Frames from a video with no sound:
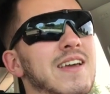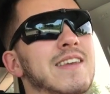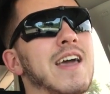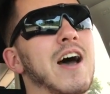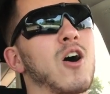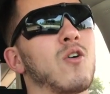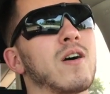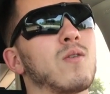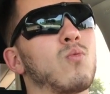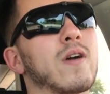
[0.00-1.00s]
Now,
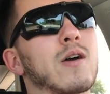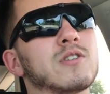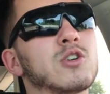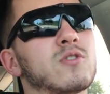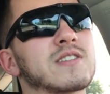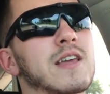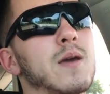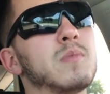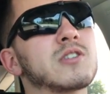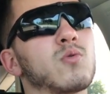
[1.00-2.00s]
what I would do is
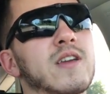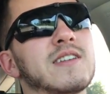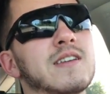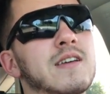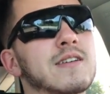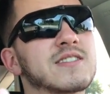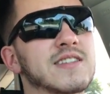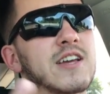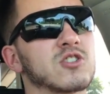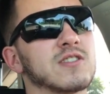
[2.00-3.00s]
in between
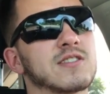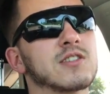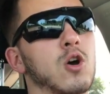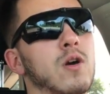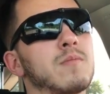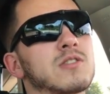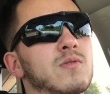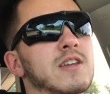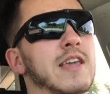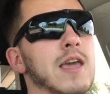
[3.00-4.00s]
sessions, so in
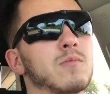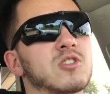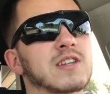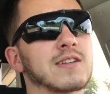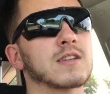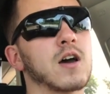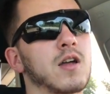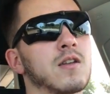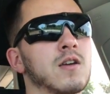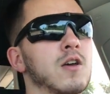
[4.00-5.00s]
between a game you just got
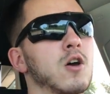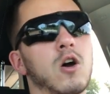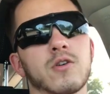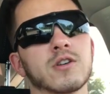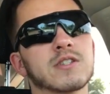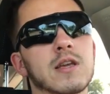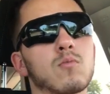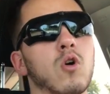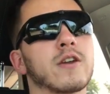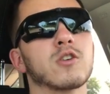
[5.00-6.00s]
done, oh, your team won.